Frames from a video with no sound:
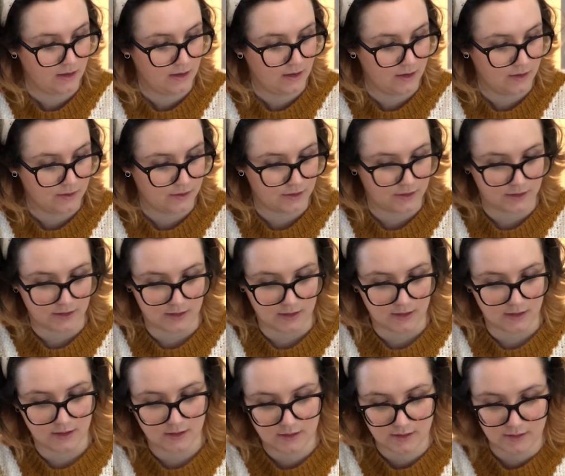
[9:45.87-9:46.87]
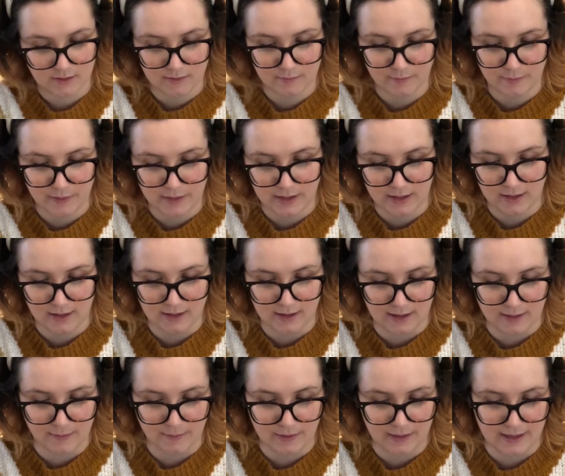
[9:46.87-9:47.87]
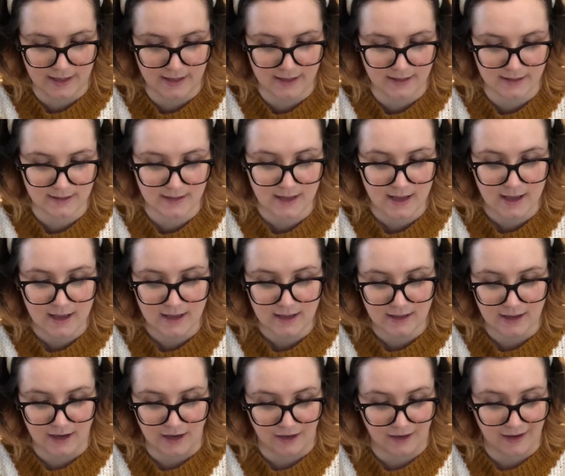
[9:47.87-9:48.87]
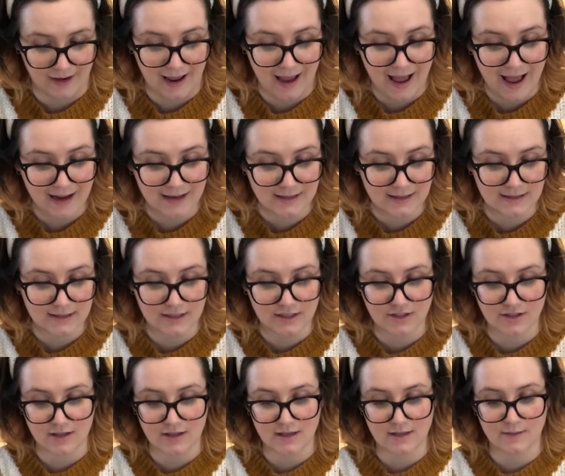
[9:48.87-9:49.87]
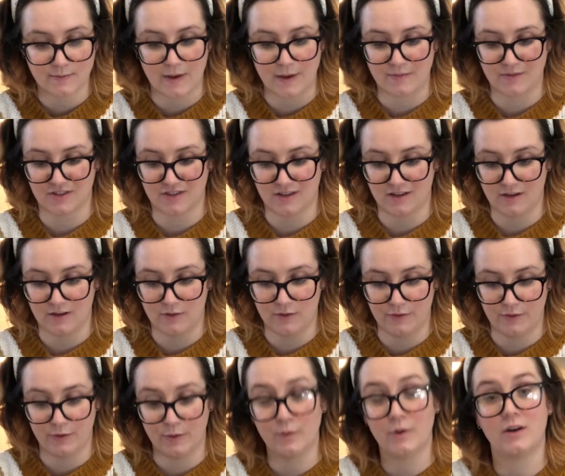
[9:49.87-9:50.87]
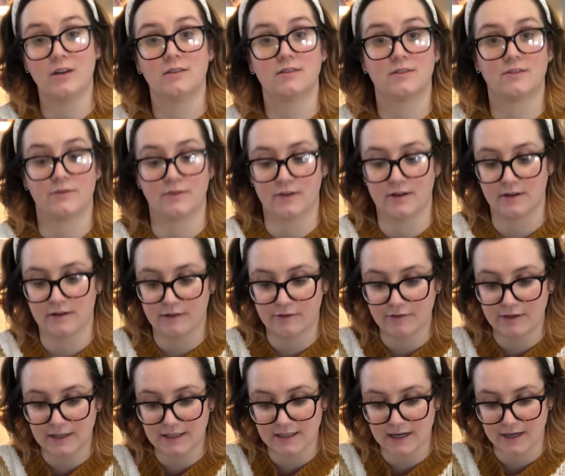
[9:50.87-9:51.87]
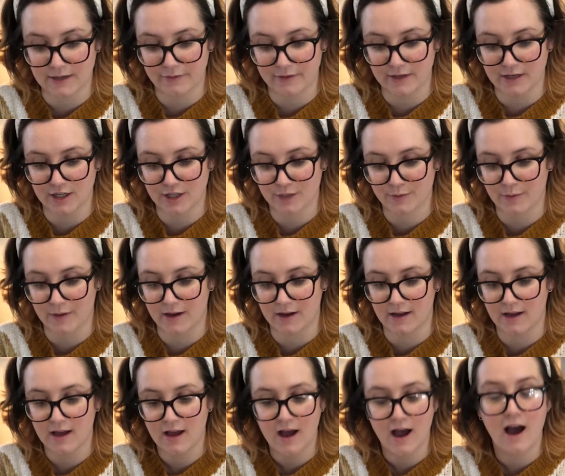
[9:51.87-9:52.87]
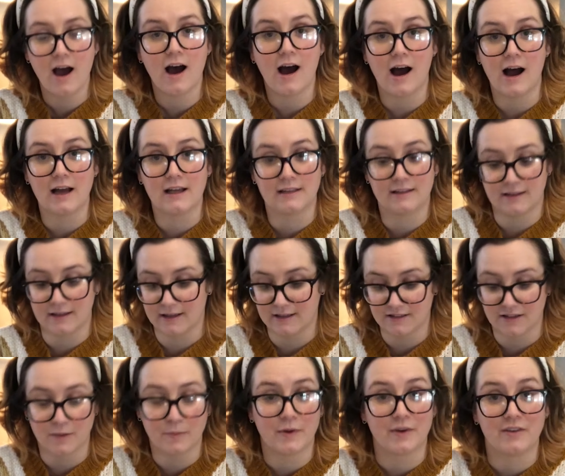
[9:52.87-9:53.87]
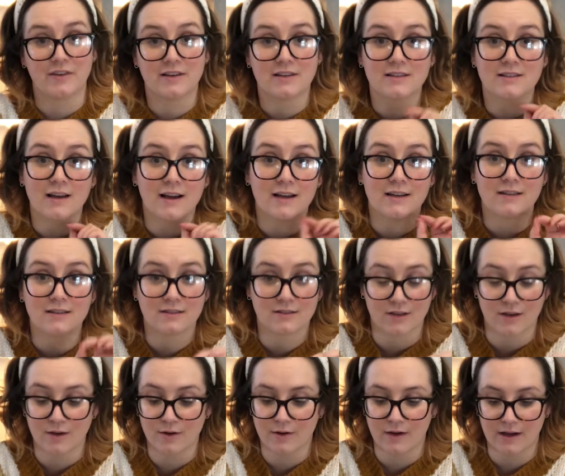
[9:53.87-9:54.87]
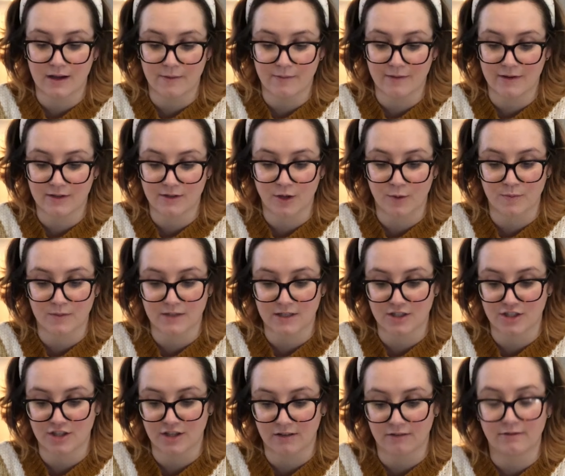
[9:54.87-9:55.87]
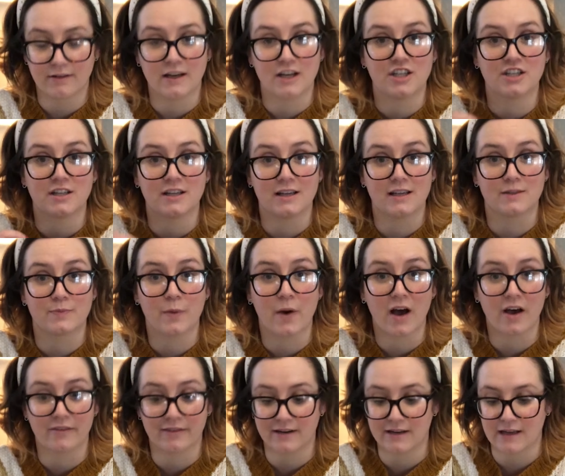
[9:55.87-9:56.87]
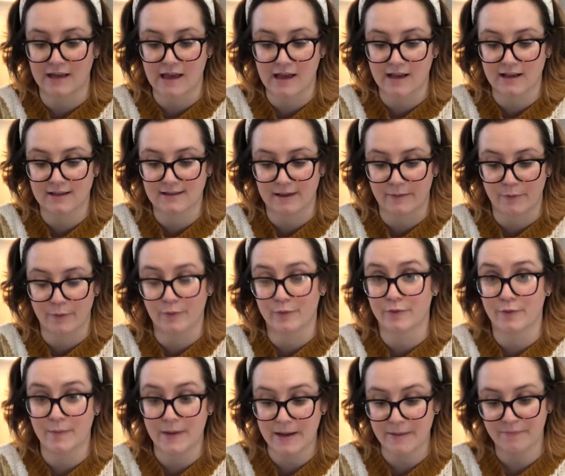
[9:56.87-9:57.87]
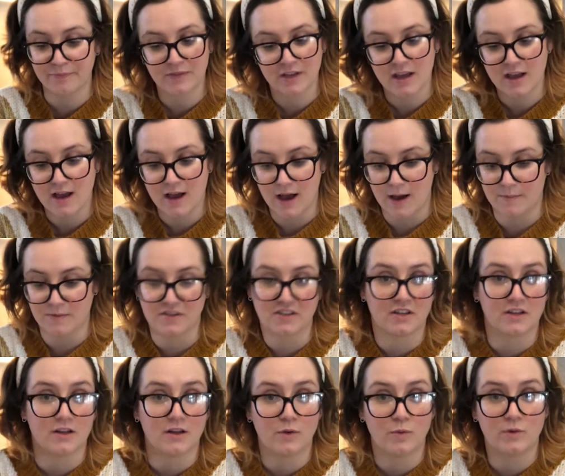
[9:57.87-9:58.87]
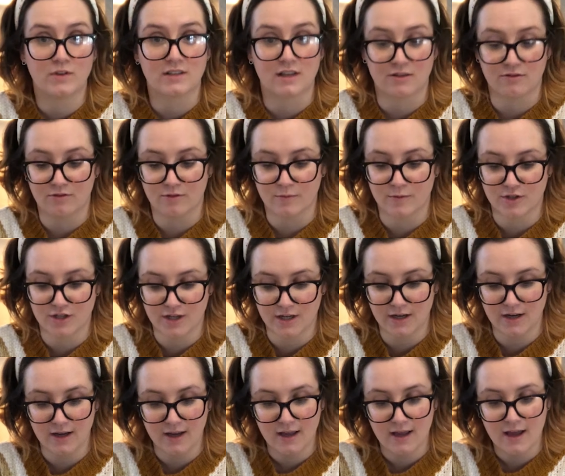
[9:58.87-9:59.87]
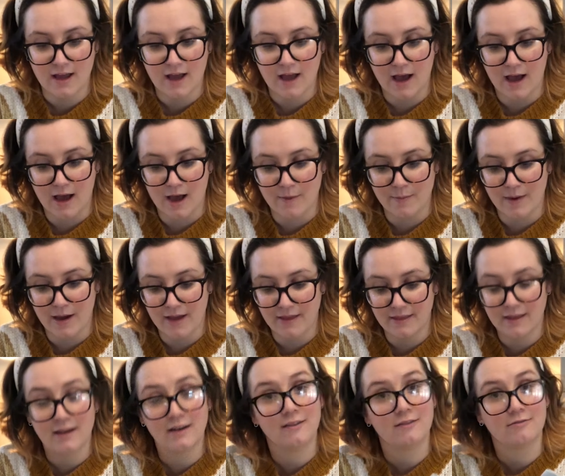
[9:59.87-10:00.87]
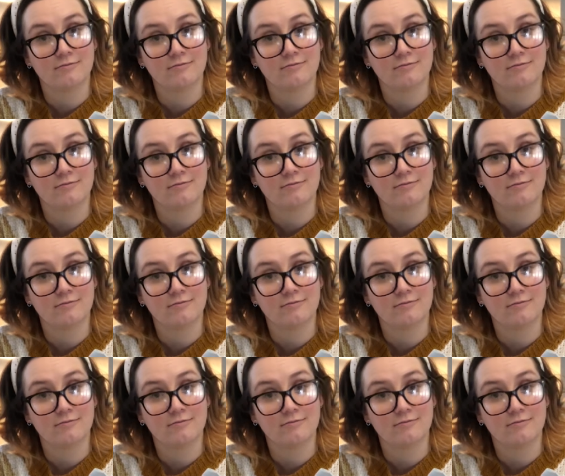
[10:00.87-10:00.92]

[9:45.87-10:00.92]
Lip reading: just going to pin that in place. Now you can hand stitch this, but I'm just going to, or if you want for a really tidy finish, but I think it's going to be on the inside, so a top stitching finish is perfectly acceptable for me. I'm just going to whiz that through the machine, and then